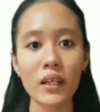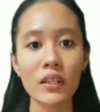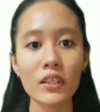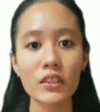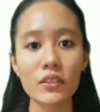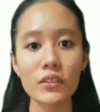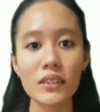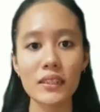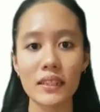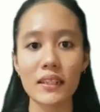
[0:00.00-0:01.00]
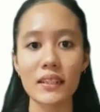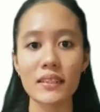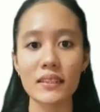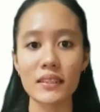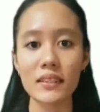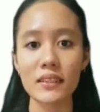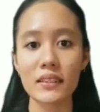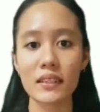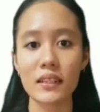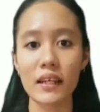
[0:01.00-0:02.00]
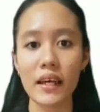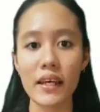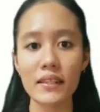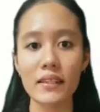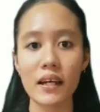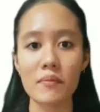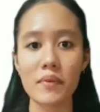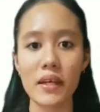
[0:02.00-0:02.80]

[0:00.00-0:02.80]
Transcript: Through this analysis, 8 times 8